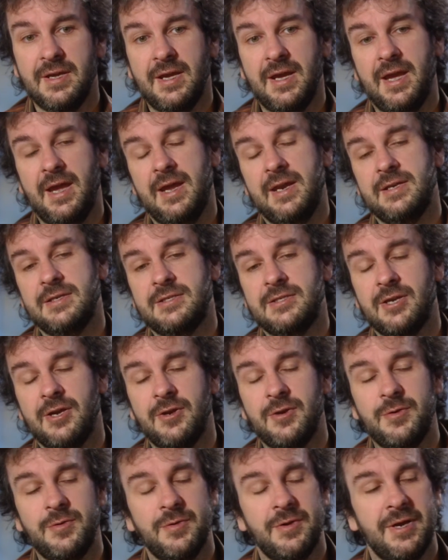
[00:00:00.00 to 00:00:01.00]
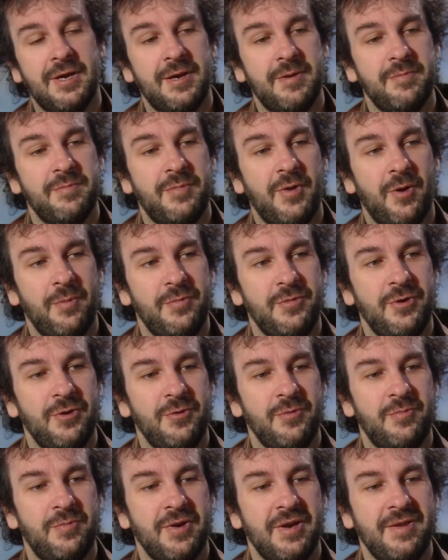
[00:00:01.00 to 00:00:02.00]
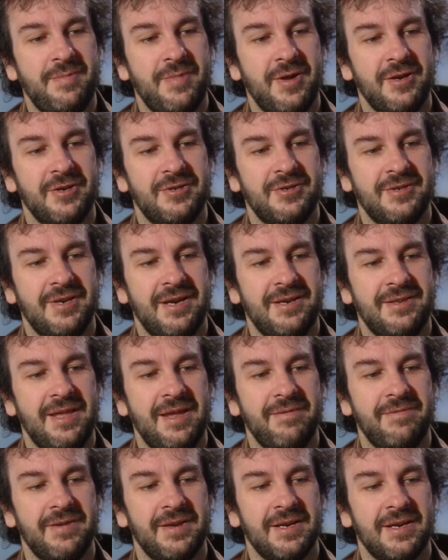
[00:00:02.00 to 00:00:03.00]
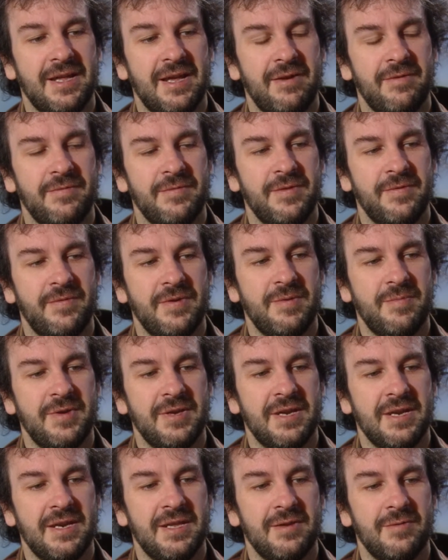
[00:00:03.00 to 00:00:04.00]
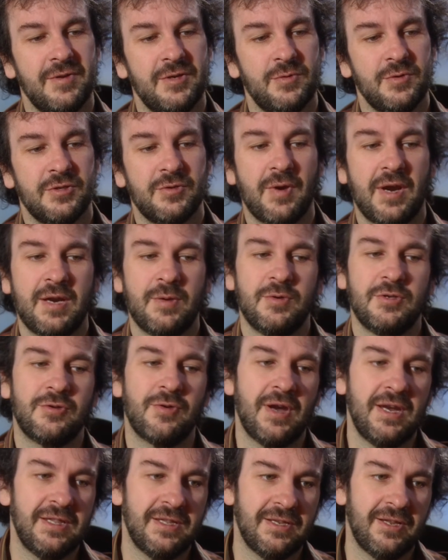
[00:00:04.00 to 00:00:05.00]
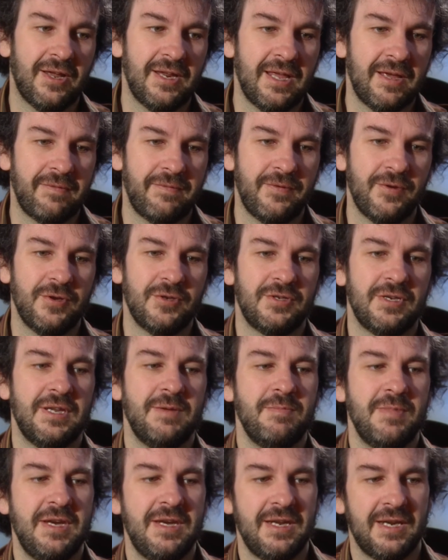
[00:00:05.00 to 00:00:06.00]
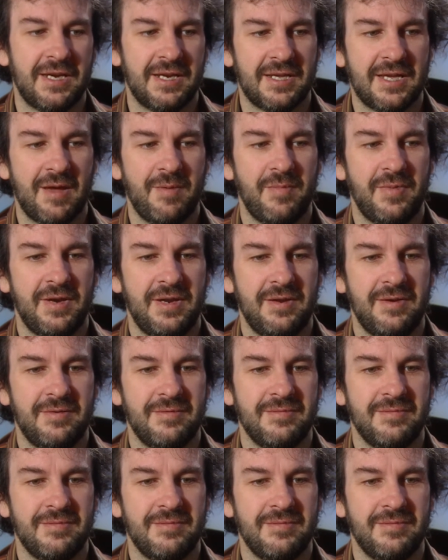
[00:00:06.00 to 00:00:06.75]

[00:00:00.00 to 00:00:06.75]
And so Bob knew pretty much, had that figured out from the very beginning, which was great. It was great that, like, our first meeting at a company,